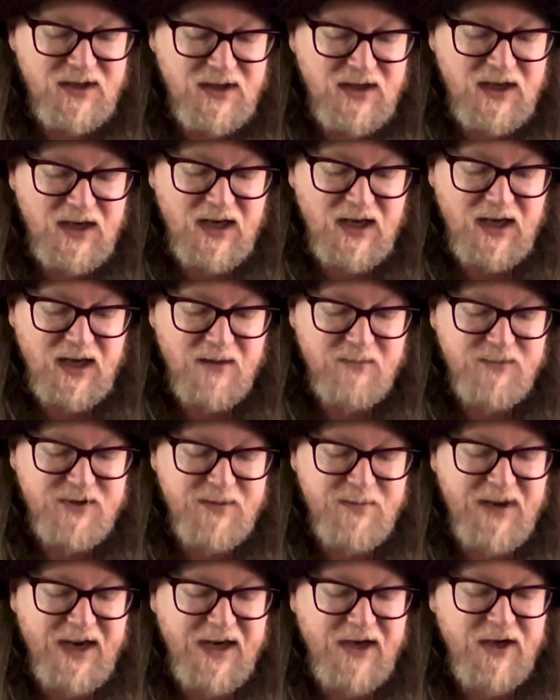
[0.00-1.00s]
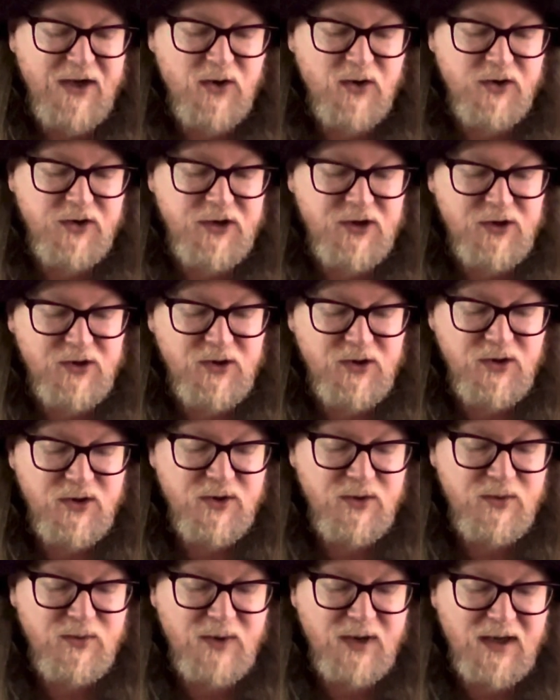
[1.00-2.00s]
um, Depending on
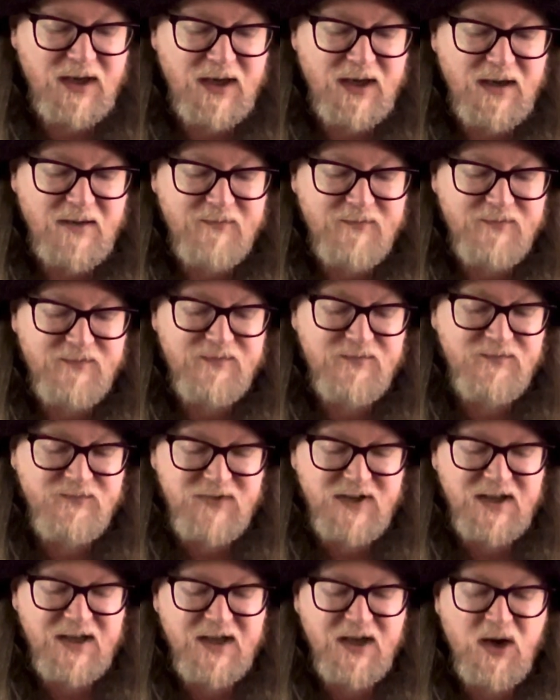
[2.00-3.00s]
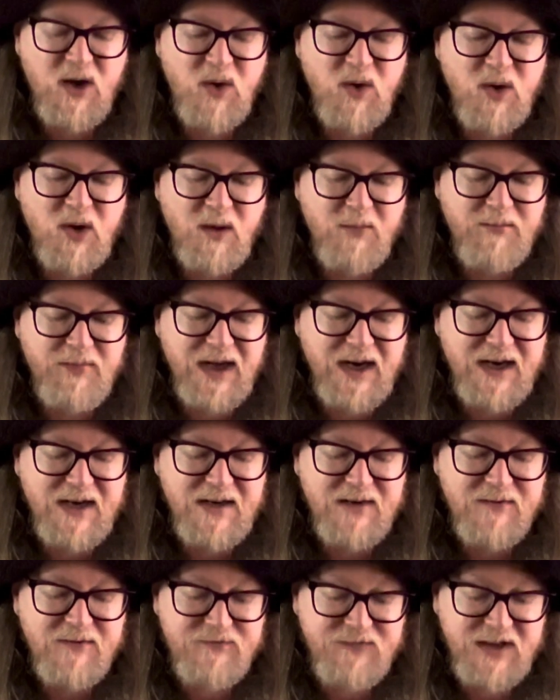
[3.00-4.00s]
You, um, feeling a whole lot
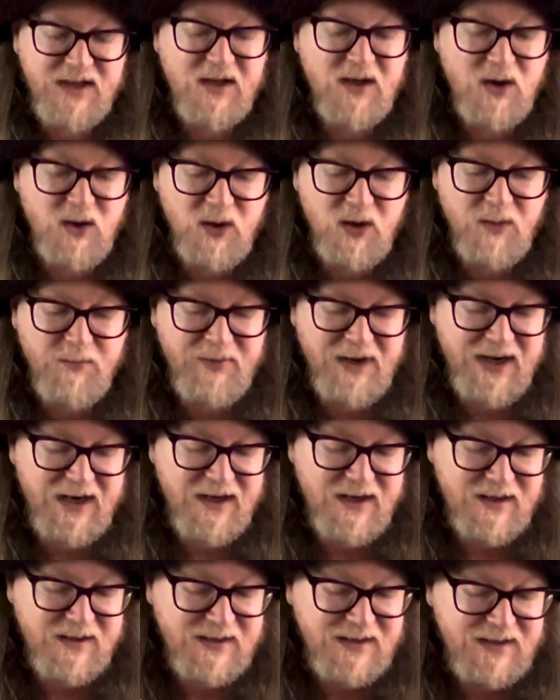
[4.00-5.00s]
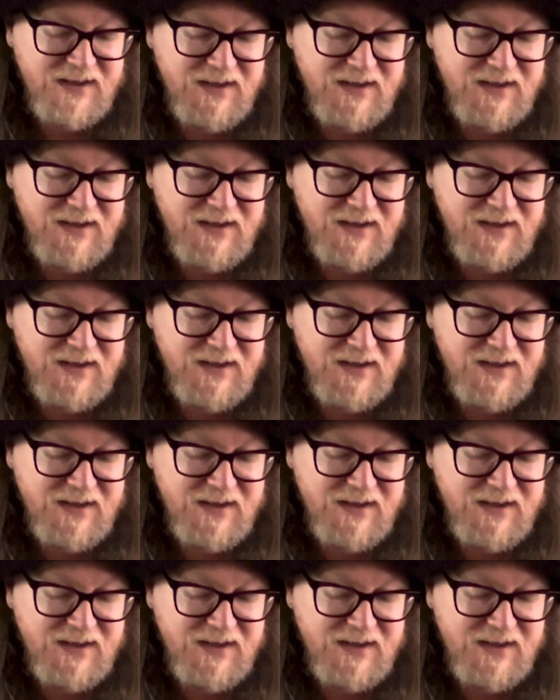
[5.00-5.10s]
better, feel a whole lot better.